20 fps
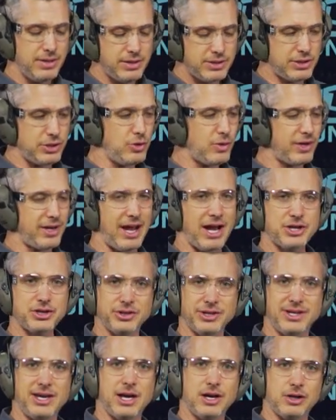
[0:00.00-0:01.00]
so you can
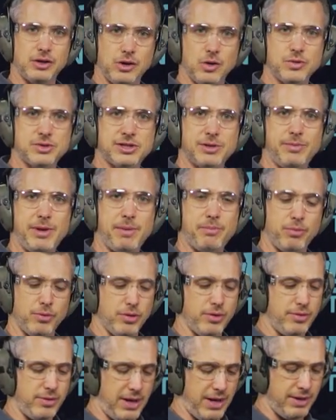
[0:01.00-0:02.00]
actually get close to
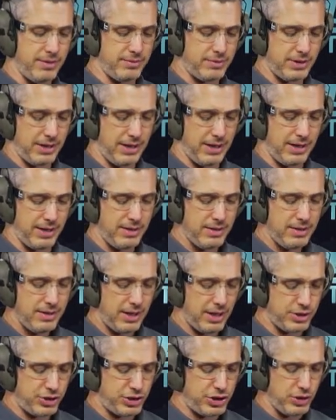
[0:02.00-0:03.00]
people and
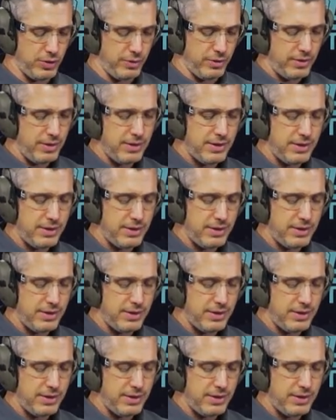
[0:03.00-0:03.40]
shoot.